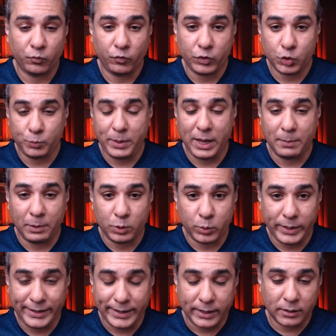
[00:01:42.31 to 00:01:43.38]
We should be able to
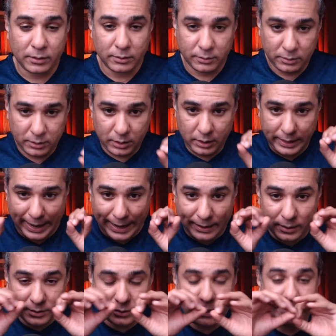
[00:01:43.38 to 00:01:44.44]
detect the
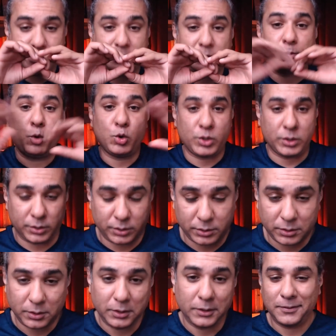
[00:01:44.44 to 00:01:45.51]
end stage
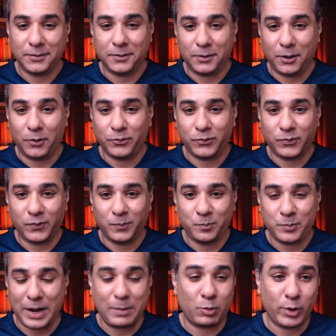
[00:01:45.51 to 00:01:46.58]
explosions of
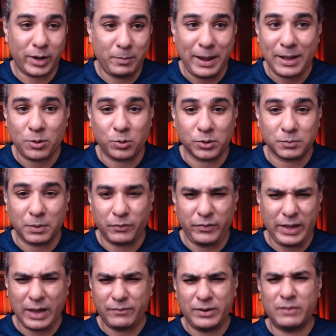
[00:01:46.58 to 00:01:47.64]
primordial black holes, but we
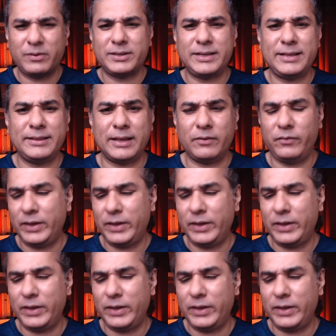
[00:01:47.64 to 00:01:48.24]
have never seen that.